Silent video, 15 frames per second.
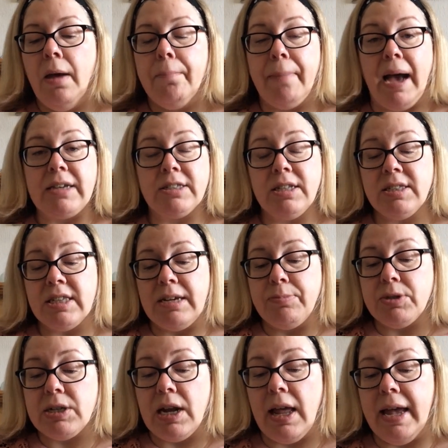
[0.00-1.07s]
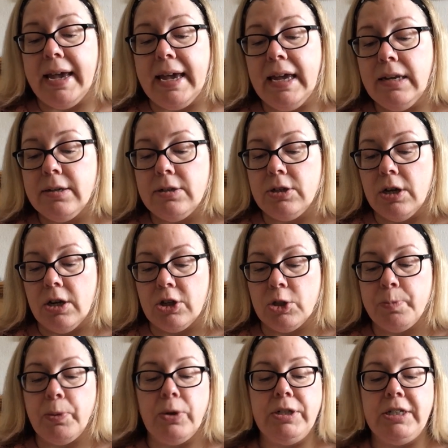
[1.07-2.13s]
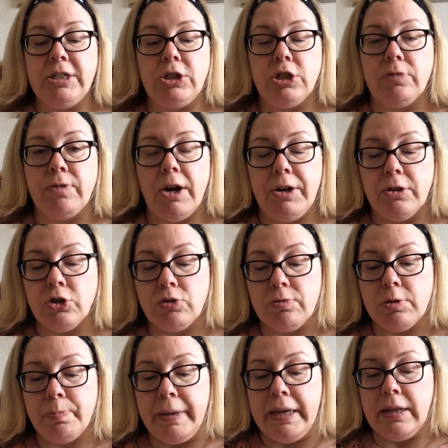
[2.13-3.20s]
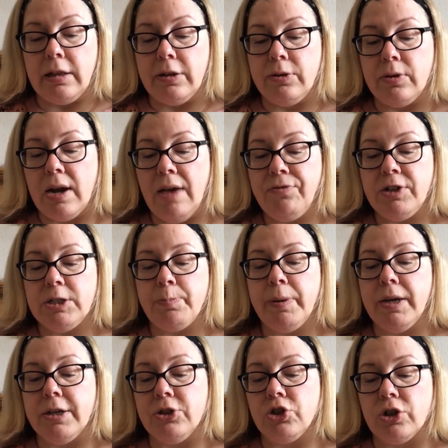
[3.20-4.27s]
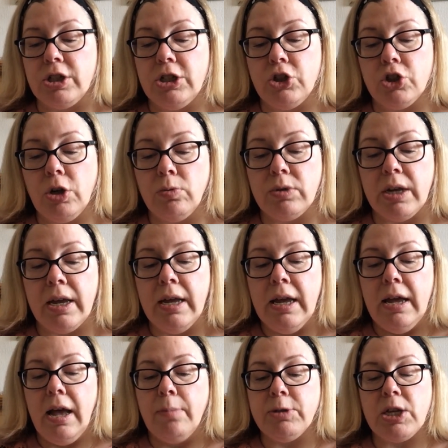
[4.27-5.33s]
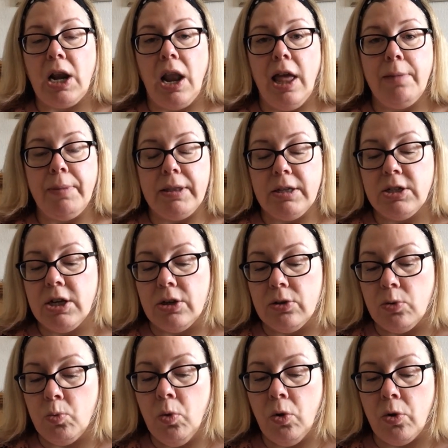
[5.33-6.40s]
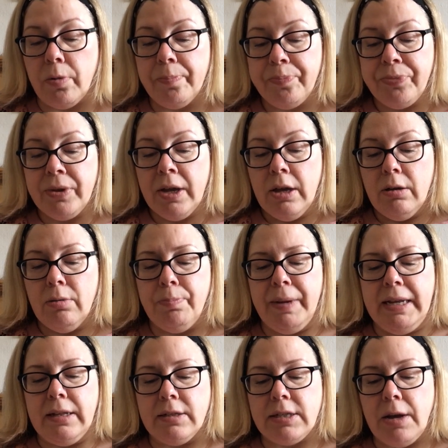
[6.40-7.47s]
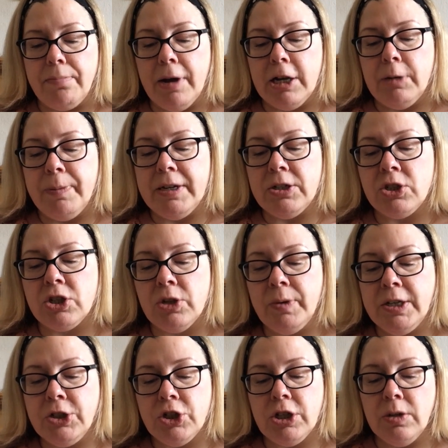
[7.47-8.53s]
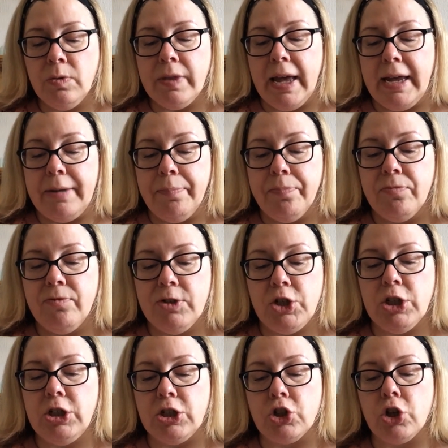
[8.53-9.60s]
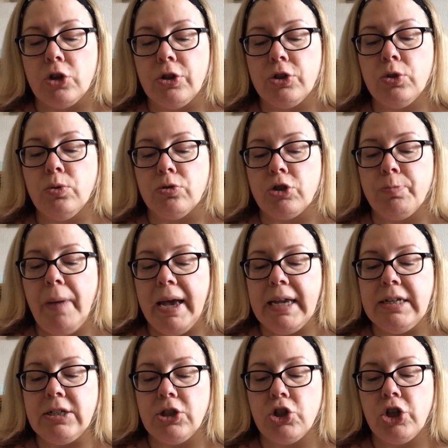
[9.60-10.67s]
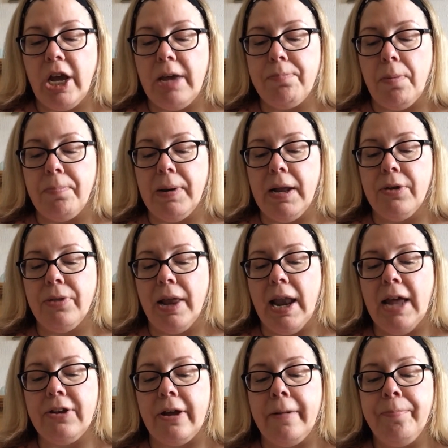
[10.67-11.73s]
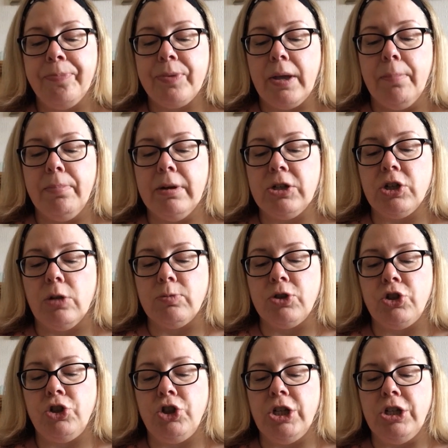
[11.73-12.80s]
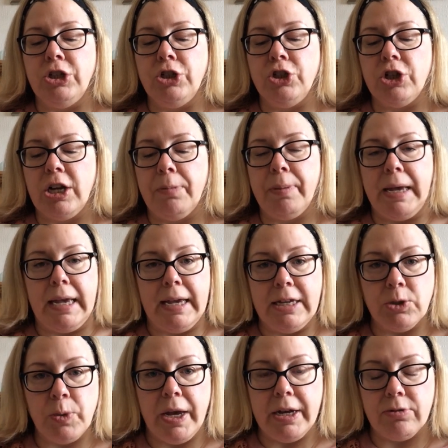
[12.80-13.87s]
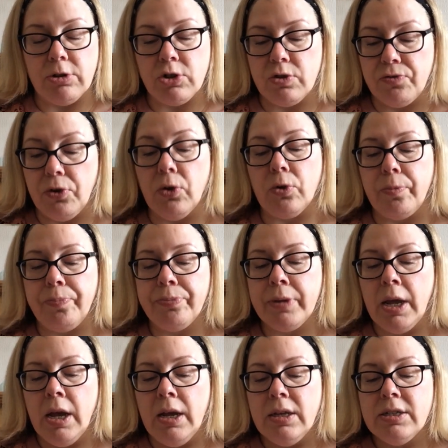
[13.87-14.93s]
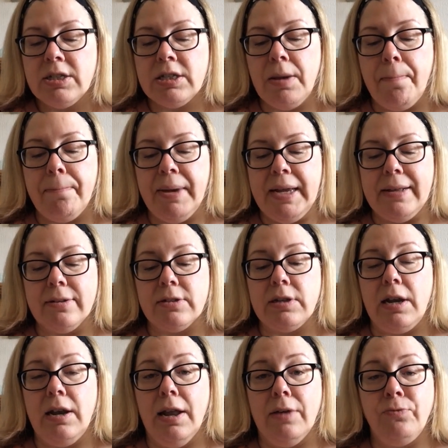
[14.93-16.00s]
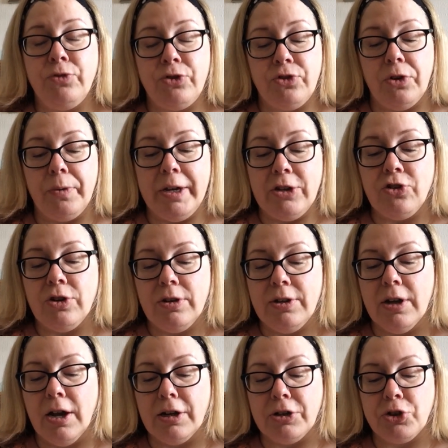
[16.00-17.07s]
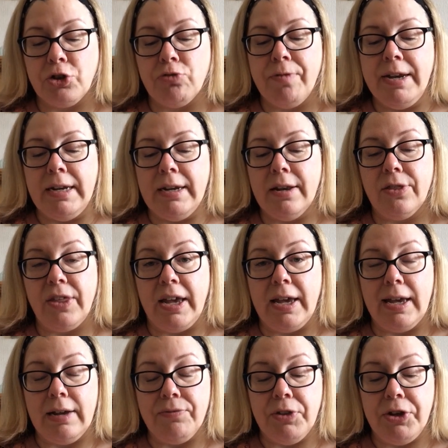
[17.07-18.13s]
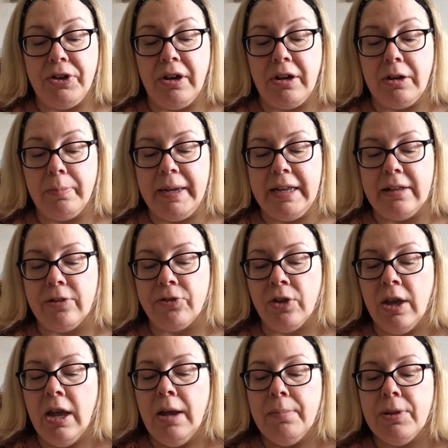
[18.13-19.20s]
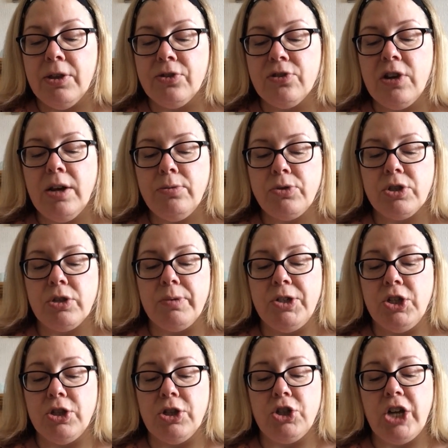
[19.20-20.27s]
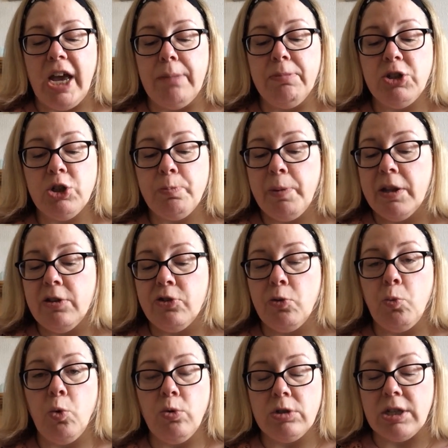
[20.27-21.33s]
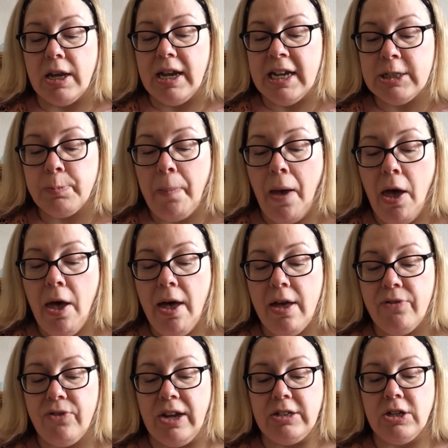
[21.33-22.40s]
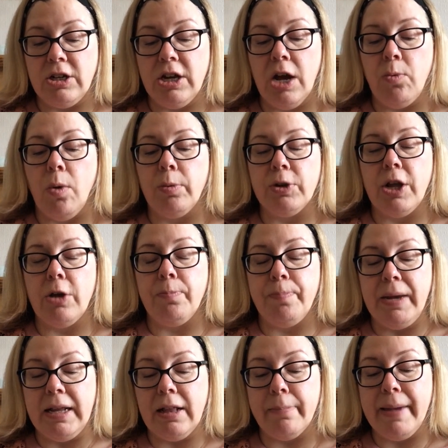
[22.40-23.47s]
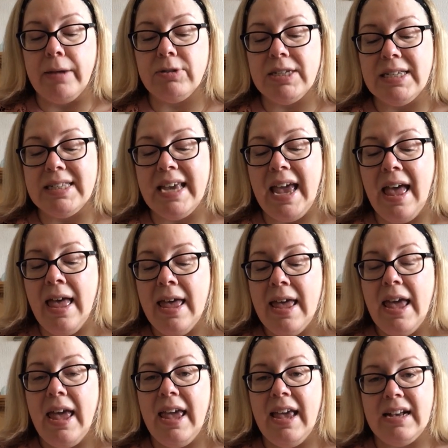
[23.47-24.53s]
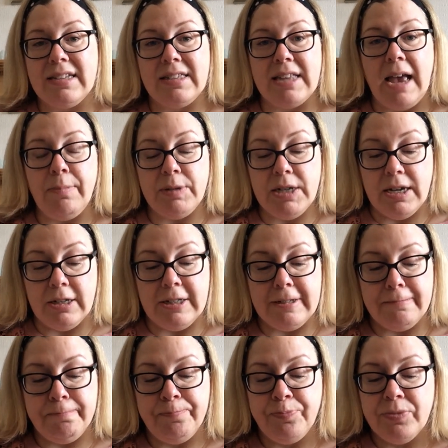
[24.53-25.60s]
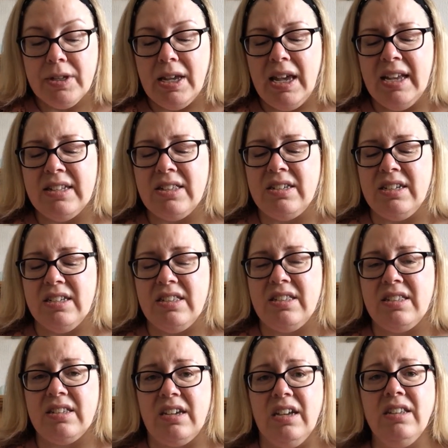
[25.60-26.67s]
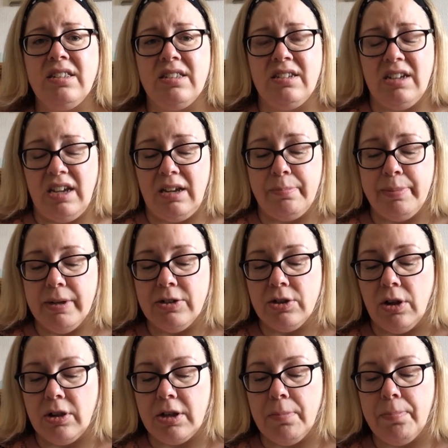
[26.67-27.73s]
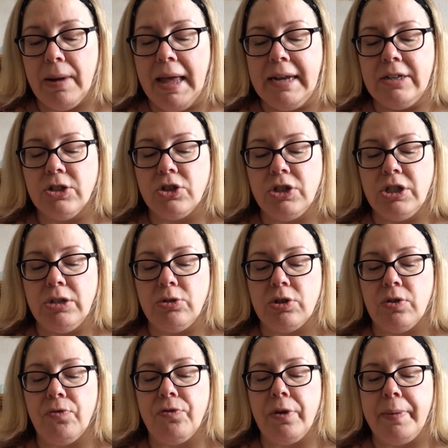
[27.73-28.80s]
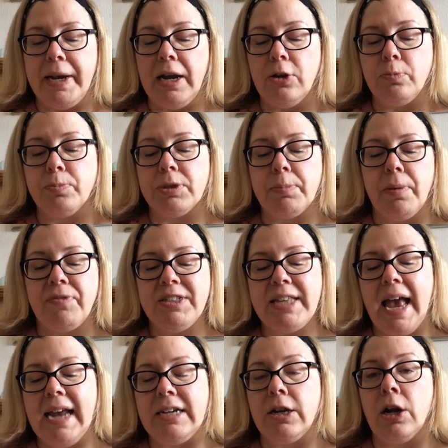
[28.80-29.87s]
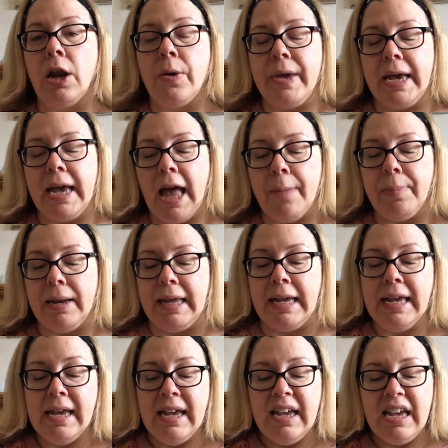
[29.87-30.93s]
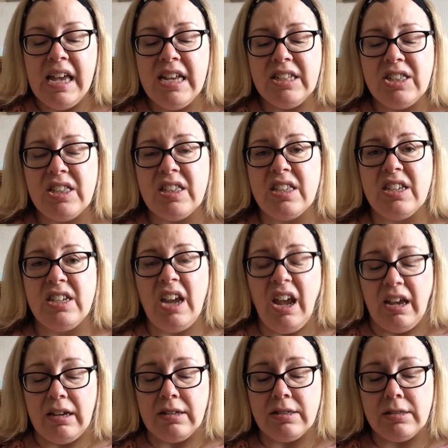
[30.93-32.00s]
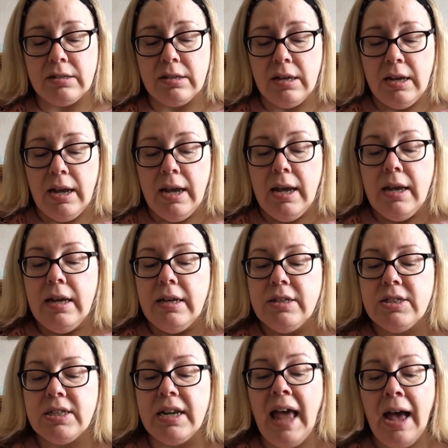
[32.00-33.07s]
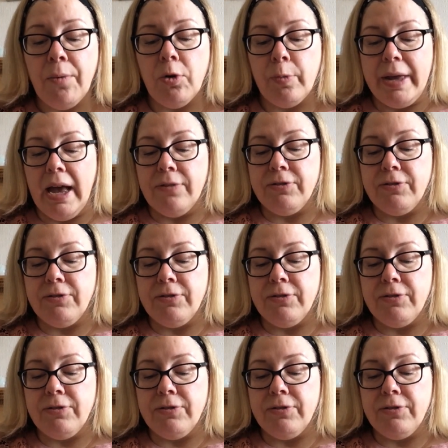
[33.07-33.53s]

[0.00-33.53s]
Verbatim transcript: Baxter seems to like it. Darkus pointed to the rhinoceros beetle, who'd left his perch on his shoulder and was climbing the tunnel wall. Well, beetles don't mind a bit of sewage, do they? Virginia shone the torch back into the chamber below the ladder. Bertolt was gingerly picking his way across the floor. Some beetles love sewage. Darkus grinned, thinking of the dung beetles. But there's no sewage in the chamber, just puddles of water. It's perfect. No one will know Beetle Mountain is here, except us. It's disgusting, Bertolt complained as Newton flew in loops above his head, glowing happily. It stinks. So now all we